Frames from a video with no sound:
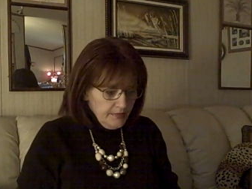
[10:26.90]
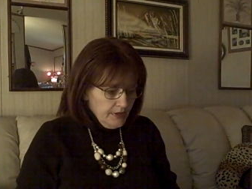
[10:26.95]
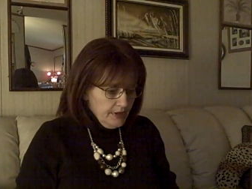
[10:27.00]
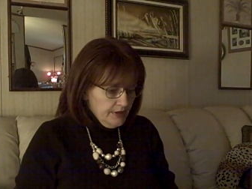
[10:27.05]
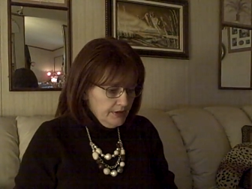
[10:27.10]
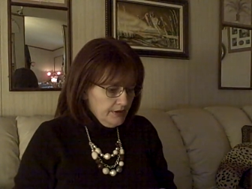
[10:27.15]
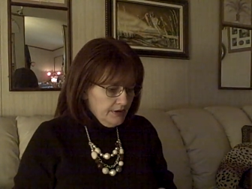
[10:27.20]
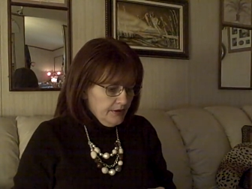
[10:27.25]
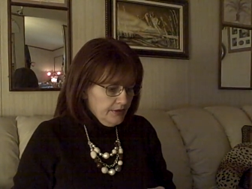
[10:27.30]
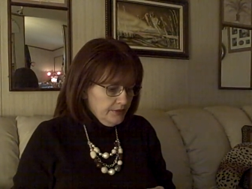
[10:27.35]

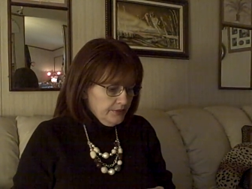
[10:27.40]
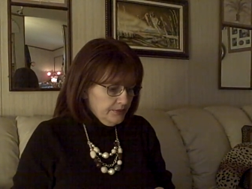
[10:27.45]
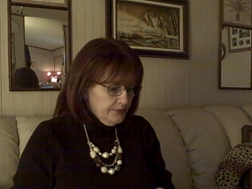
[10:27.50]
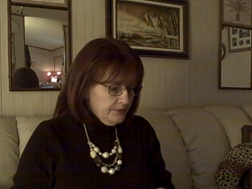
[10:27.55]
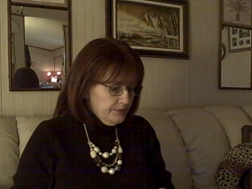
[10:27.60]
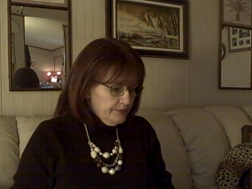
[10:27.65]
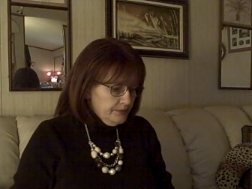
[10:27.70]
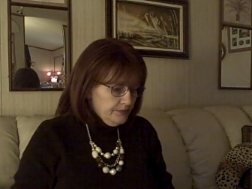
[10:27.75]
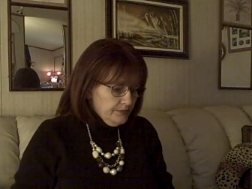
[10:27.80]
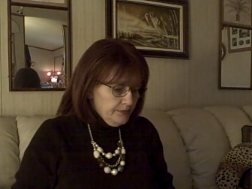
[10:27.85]
You know,
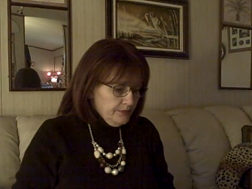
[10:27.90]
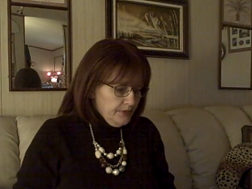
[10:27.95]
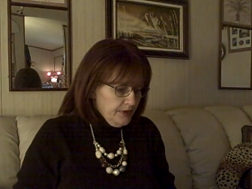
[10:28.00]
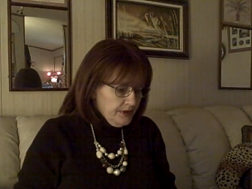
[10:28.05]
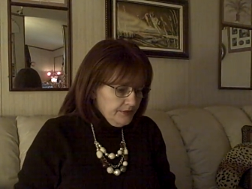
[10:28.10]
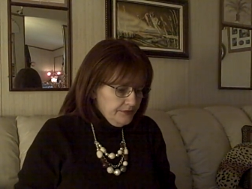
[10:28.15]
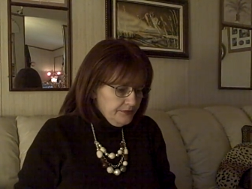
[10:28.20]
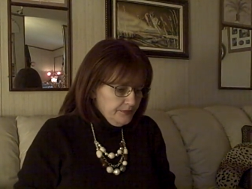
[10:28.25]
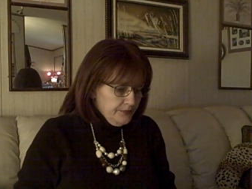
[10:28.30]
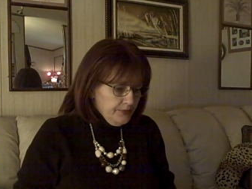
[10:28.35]
what
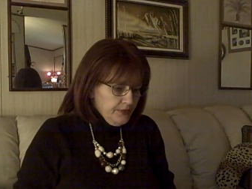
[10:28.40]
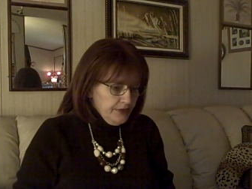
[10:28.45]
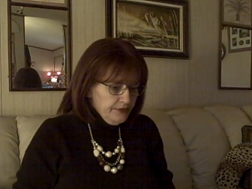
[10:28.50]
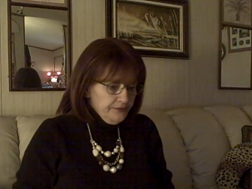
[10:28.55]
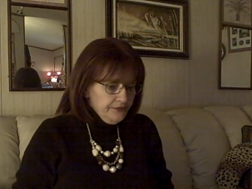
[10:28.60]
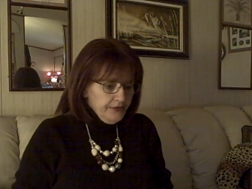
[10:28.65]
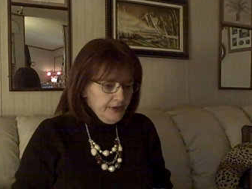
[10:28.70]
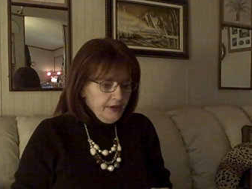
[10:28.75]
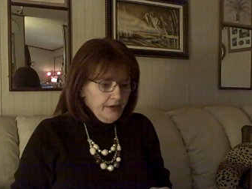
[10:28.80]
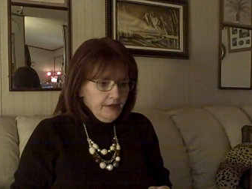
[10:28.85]
if what
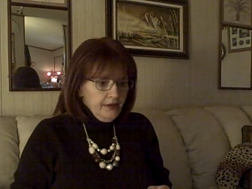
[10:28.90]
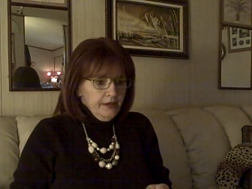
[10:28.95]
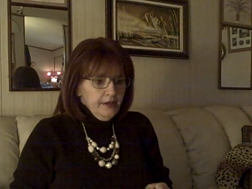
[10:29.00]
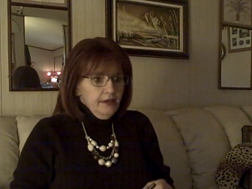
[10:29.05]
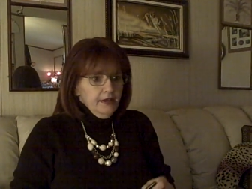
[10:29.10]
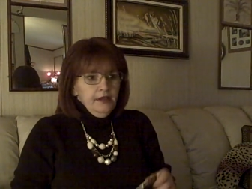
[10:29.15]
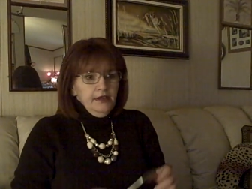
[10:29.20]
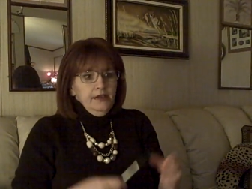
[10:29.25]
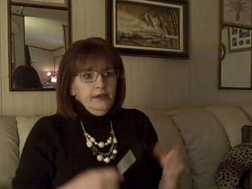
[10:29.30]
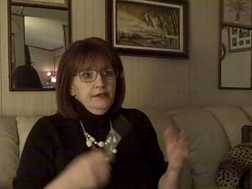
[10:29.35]
if uh,
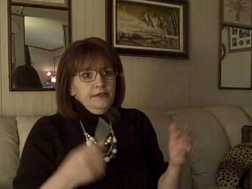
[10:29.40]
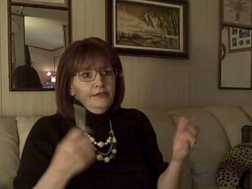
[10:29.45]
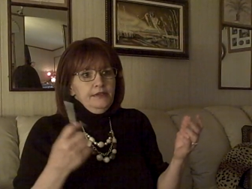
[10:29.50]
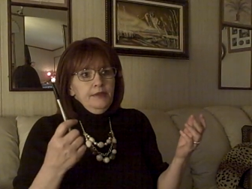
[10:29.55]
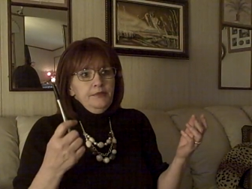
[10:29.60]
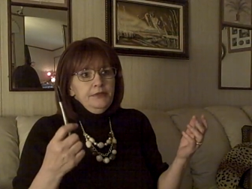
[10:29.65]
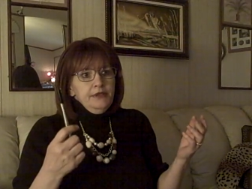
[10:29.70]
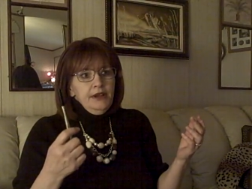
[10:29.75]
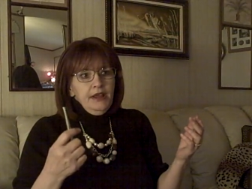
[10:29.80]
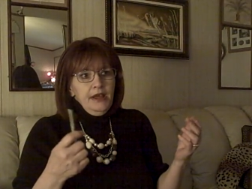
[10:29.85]

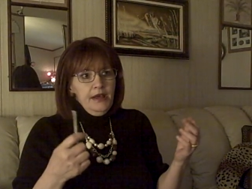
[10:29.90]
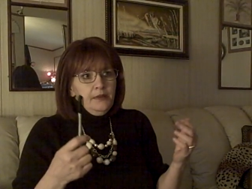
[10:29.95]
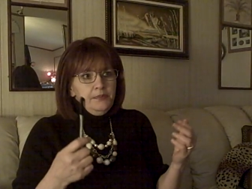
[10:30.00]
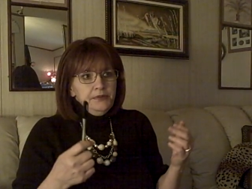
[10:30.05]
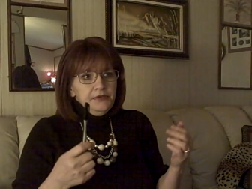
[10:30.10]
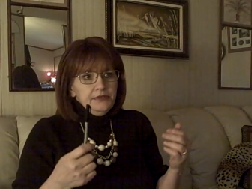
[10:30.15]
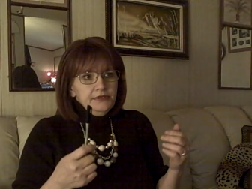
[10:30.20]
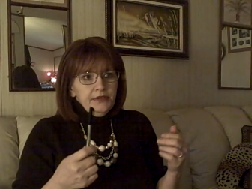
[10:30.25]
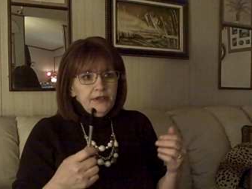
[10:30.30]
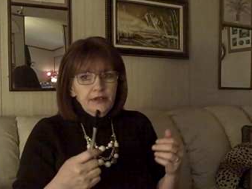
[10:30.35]
something
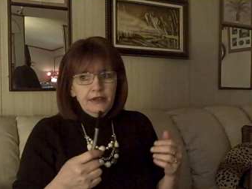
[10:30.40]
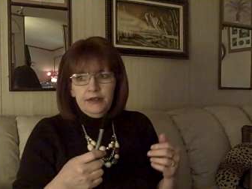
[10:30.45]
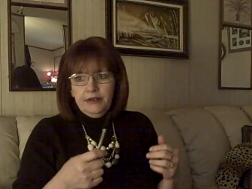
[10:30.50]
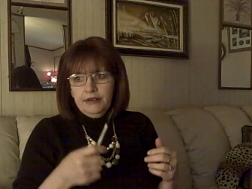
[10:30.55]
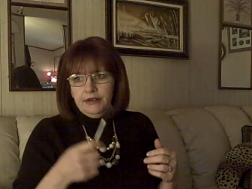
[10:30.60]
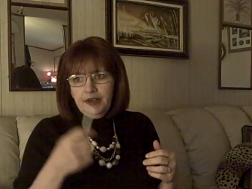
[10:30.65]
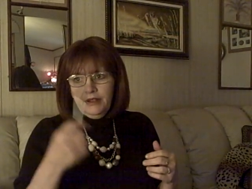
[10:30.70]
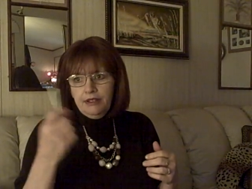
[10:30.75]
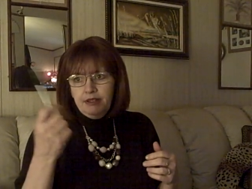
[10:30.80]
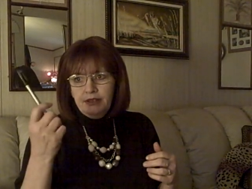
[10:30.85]
happens
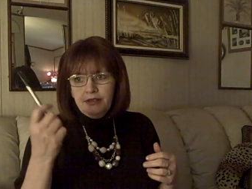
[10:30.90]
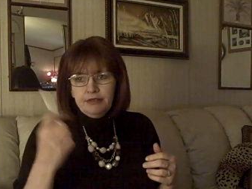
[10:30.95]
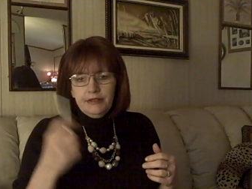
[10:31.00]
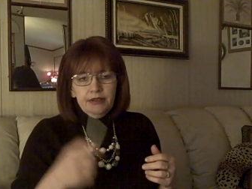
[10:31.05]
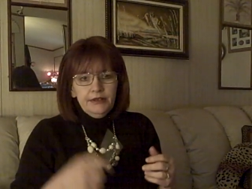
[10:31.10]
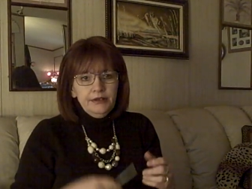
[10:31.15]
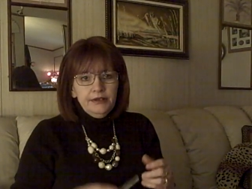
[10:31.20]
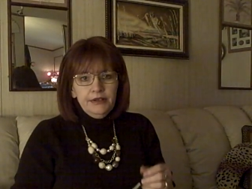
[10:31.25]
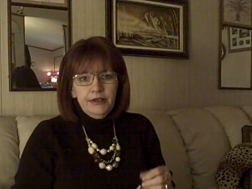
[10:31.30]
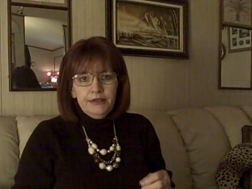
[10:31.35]
and he gets
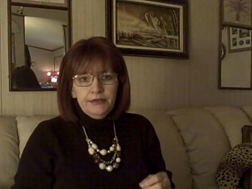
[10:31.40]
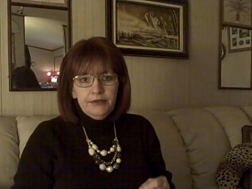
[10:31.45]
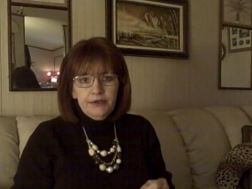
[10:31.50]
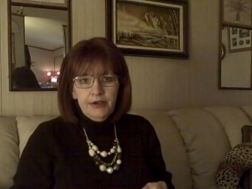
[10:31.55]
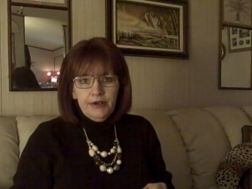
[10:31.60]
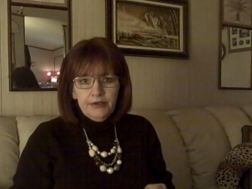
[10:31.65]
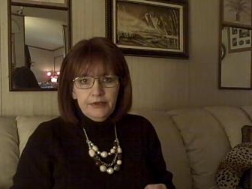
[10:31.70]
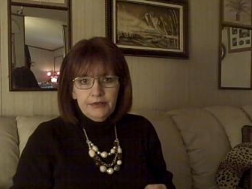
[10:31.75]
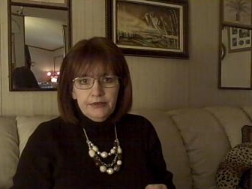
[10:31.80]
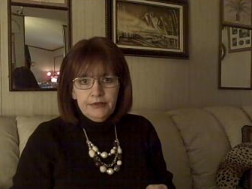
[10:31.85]
killed on the
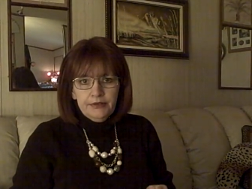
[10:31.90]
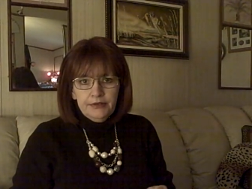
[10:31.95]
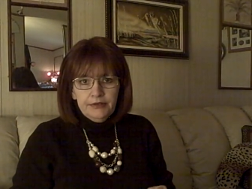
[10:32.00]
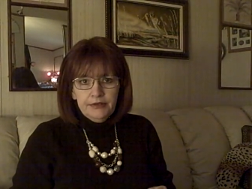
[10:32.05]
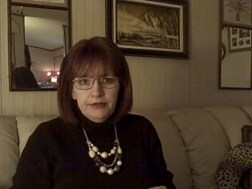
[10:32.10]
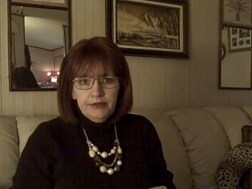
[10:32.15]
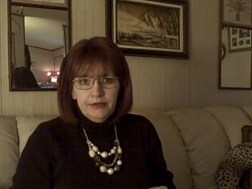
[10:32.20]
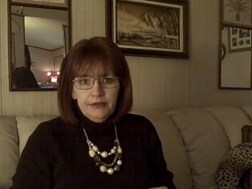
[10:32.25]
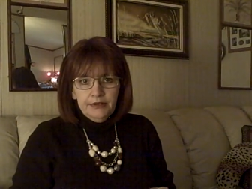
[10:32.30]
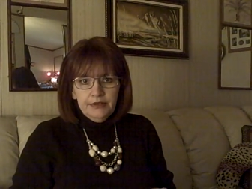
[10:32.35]
road?
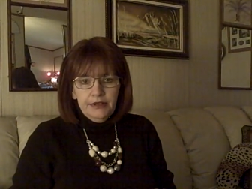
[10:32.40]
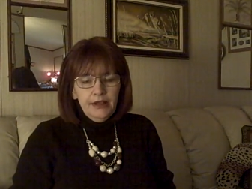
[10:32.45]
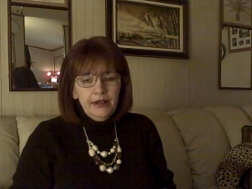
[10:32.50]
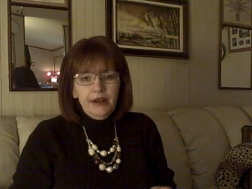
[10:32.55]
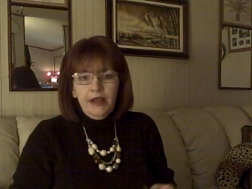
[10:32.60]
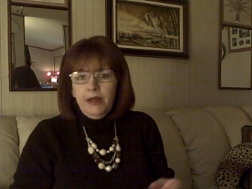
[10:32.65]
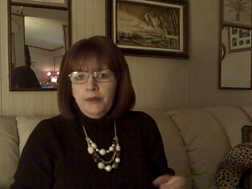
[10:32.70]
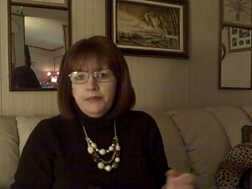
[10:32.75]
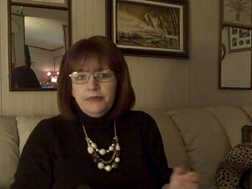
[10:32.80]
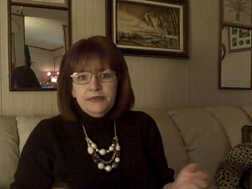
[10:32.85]
It
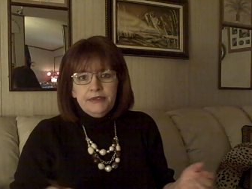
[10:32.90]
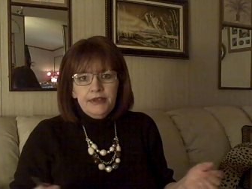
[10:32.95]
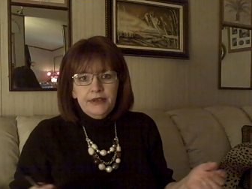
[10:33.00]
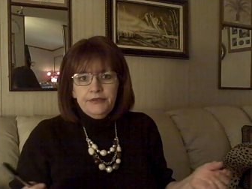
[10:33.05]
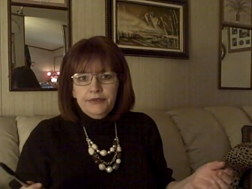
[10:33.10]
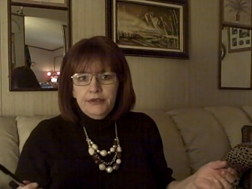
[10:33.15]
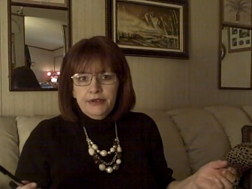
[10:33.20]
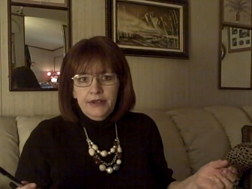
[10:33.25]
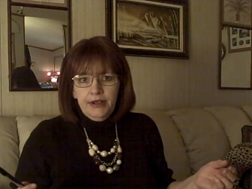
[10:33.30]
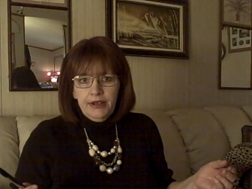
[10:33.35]
happens
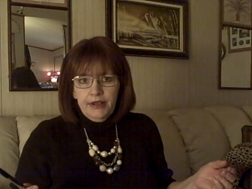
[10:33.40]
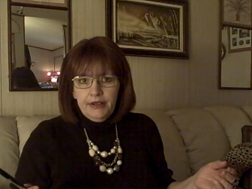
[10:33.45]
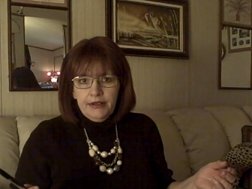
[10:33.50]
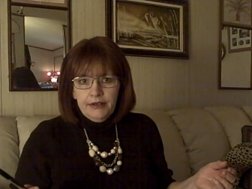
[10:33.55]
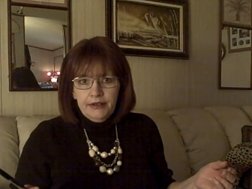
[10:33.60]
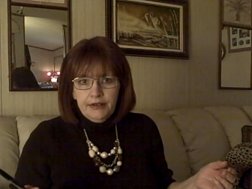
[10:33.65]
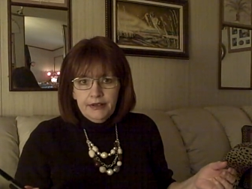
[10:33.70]
every day.